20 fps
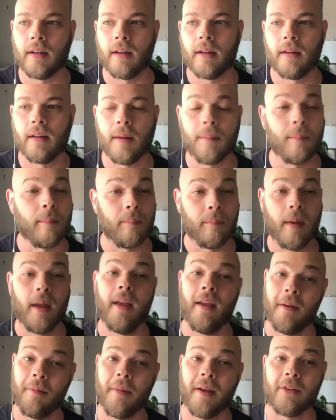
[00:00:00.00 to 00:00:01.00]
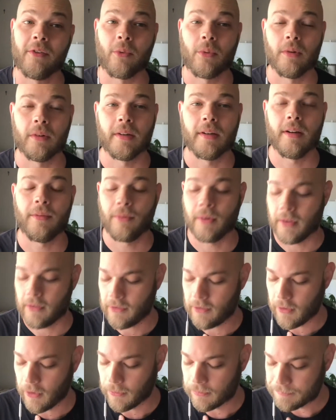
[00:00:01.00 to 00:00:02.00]
it makes a world of difference.
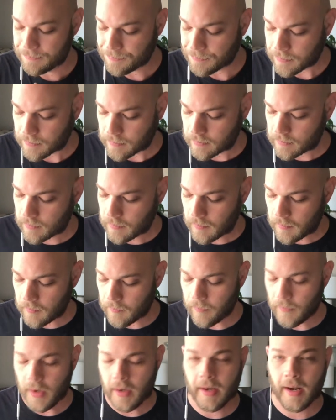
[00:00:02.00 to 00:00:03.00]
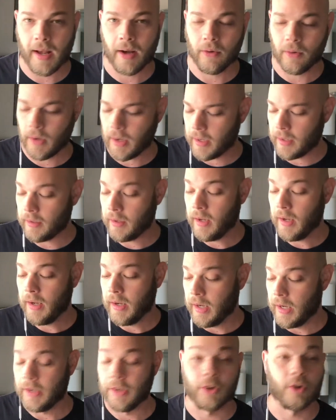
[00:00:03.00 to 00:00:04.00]
So, in
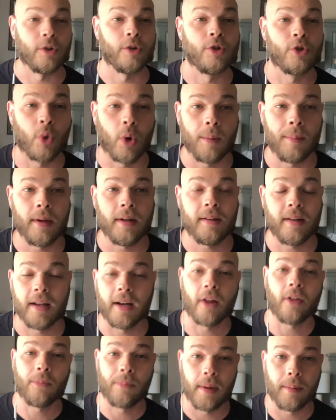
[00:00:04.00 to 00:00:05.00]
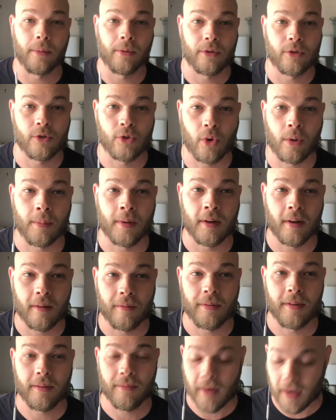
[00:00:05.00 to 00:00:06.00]
your enjoyment and other people's enjoyment of
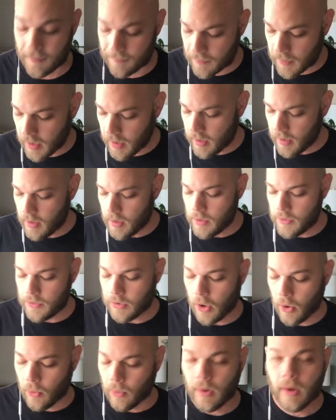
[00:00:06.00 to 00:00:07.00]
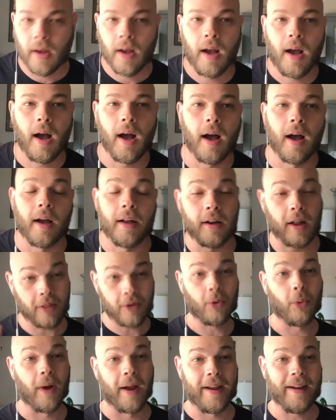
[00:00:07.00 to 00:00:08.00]
the event. So another
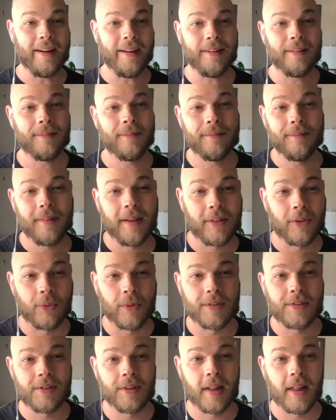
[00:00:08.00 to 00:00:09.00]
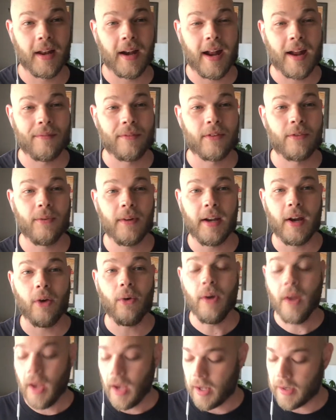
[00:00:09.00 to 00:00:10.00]
way, and the reason that I have this video,
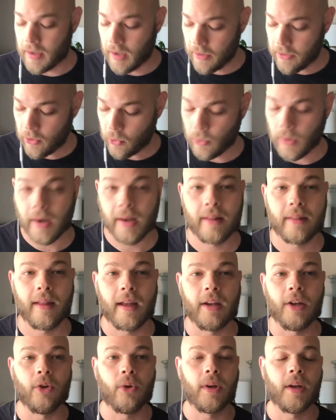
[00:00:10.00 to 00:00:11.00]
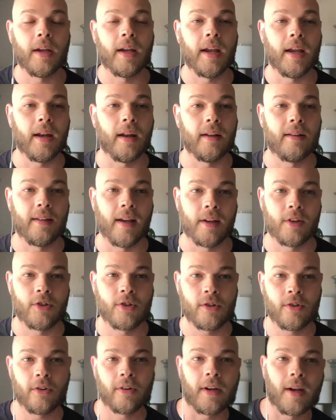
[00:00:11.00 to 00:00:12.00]
another way that you can get
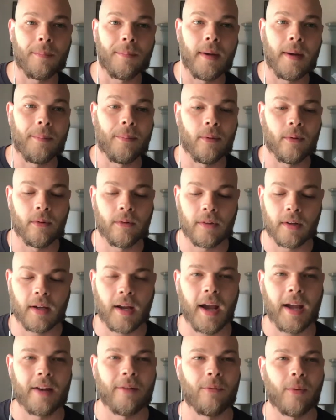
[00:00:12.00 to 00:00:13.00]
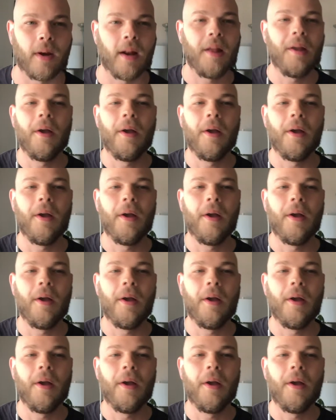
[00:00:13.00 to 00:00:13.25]
attention or get people to kind of what